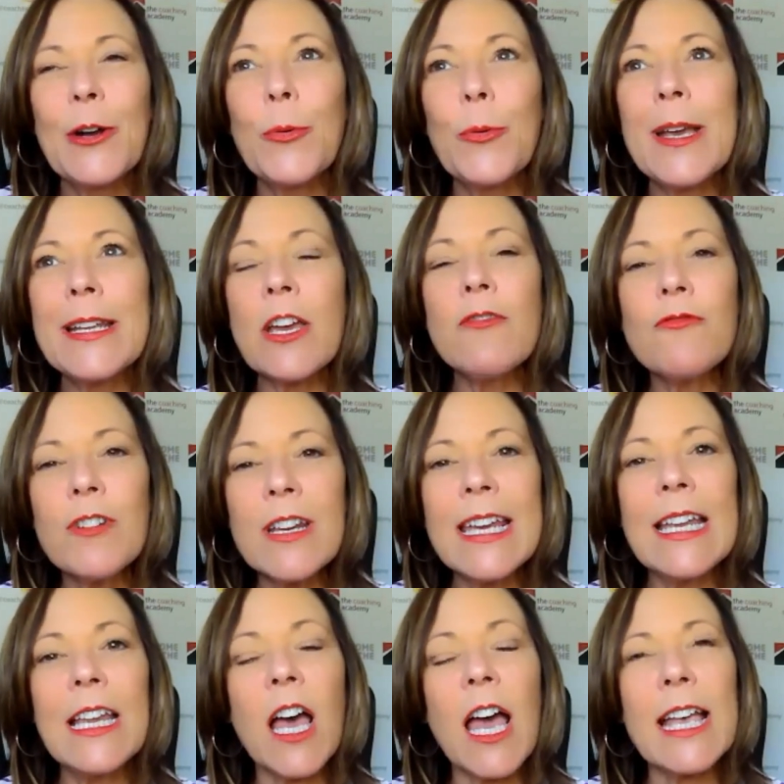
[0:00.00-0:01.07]
we don't
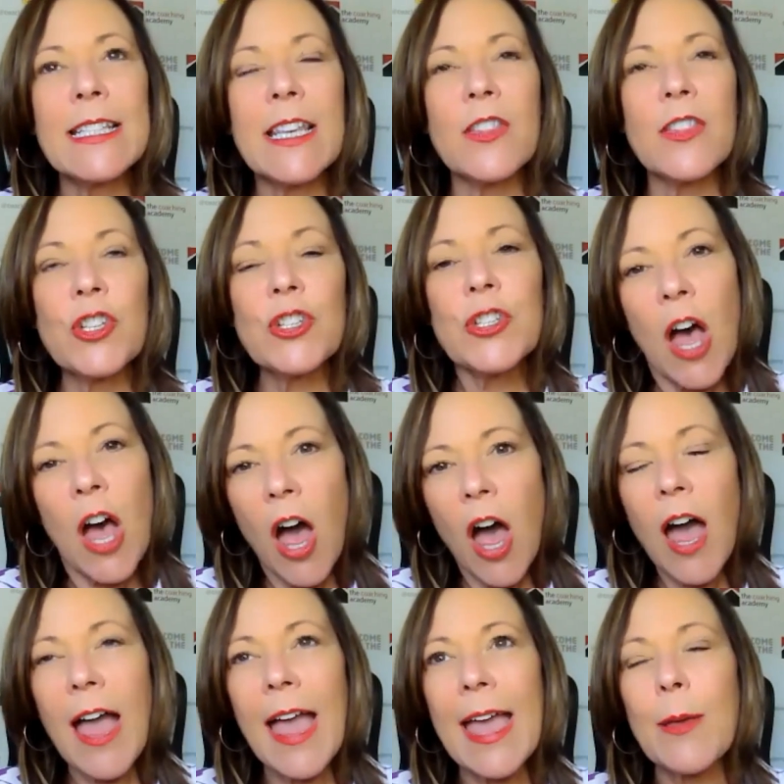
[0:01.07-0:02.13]
realize at the
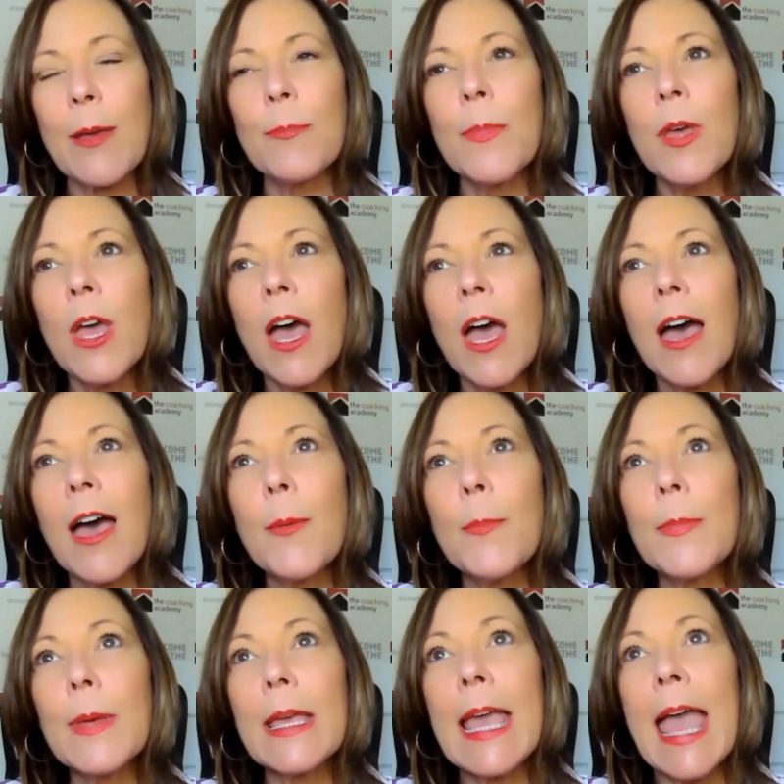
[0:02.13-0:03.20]
time
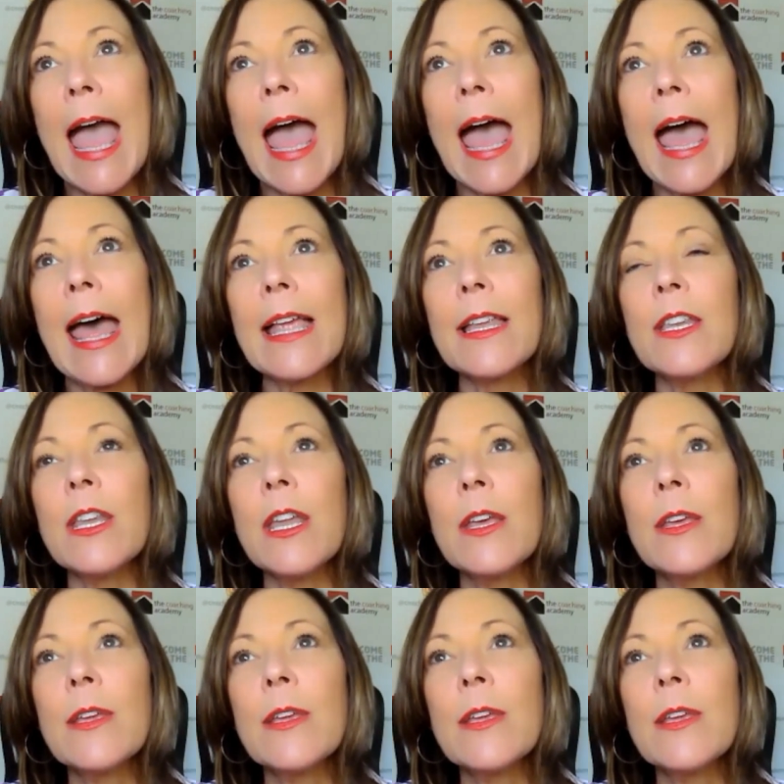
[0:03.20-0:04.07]
um, can